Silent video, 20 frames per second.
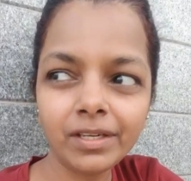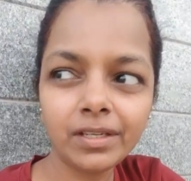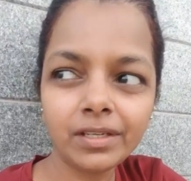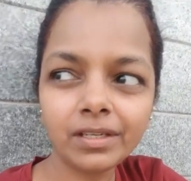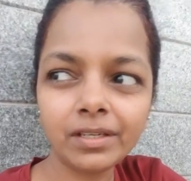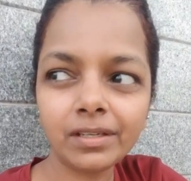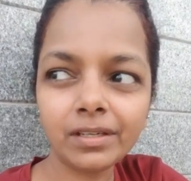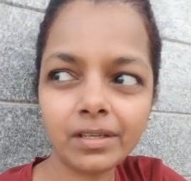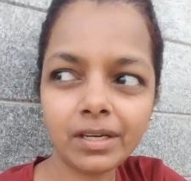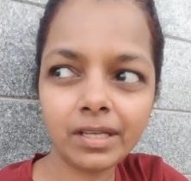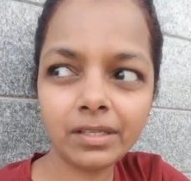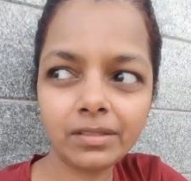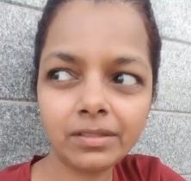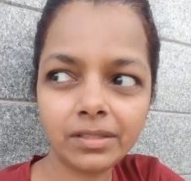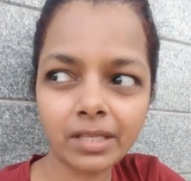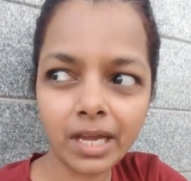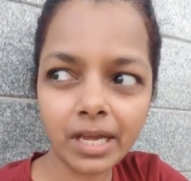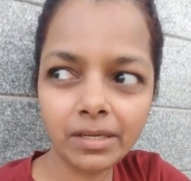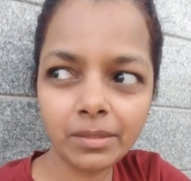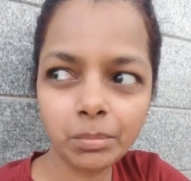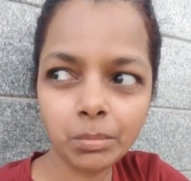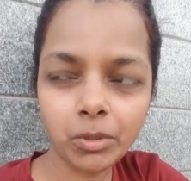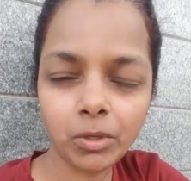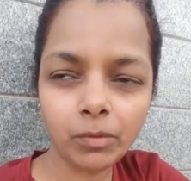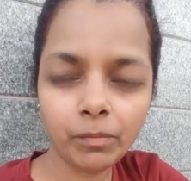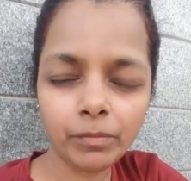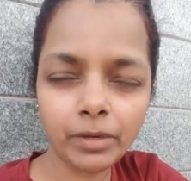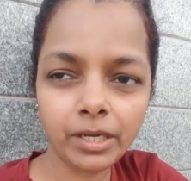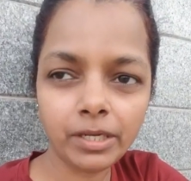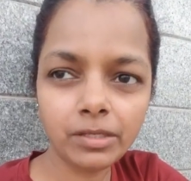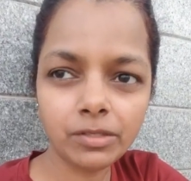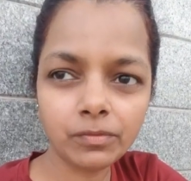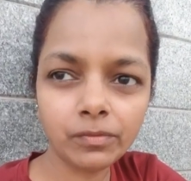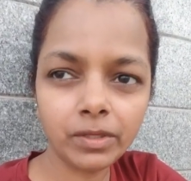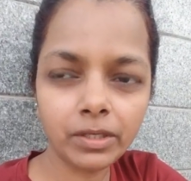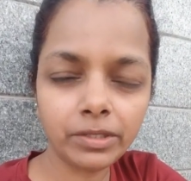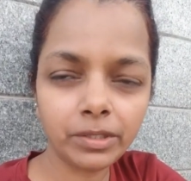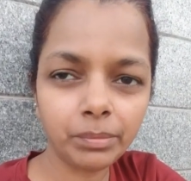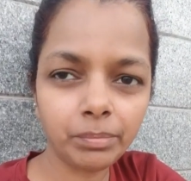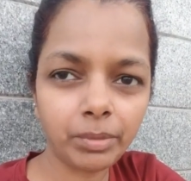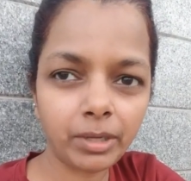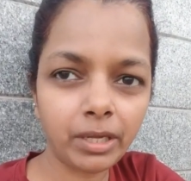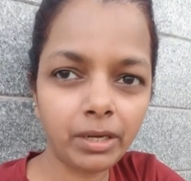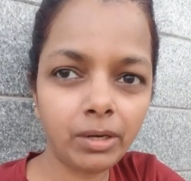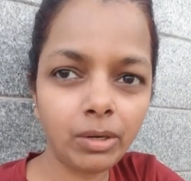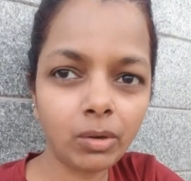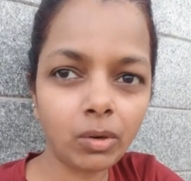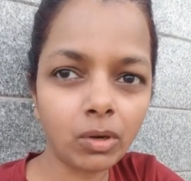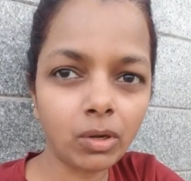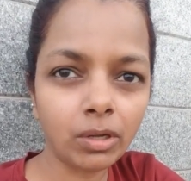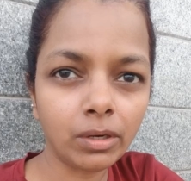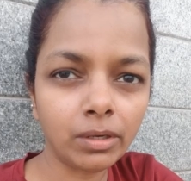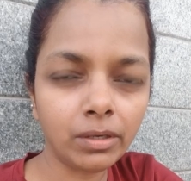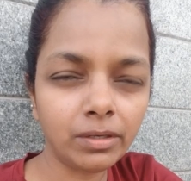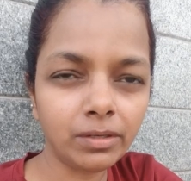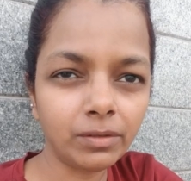at that moment will depend on